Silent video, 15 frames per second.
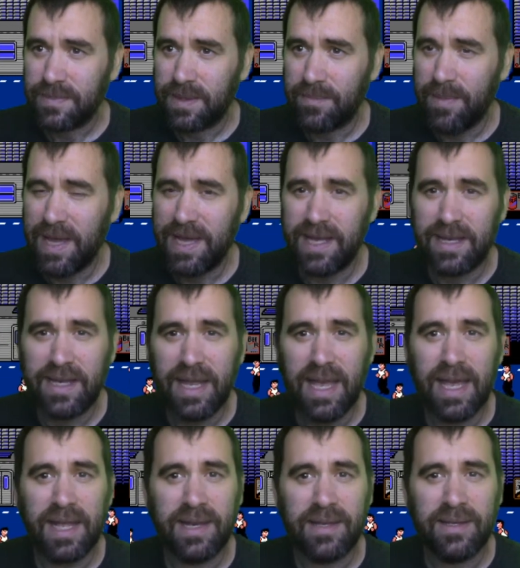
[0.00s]

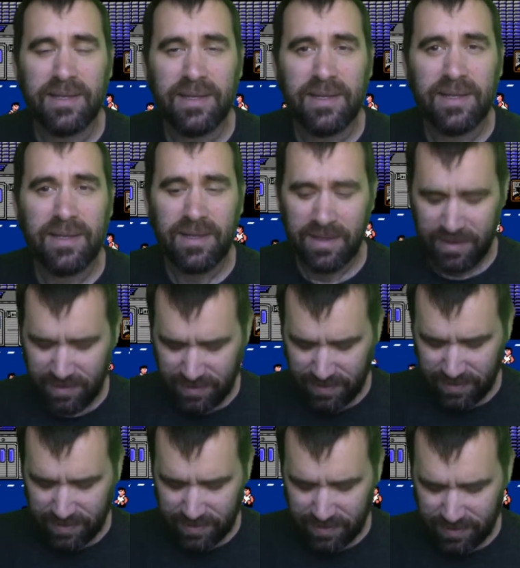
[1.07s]
Megadan.
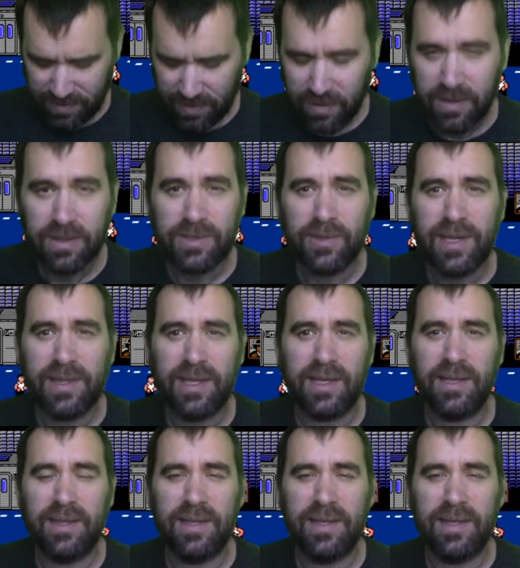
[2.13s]
Enjoyed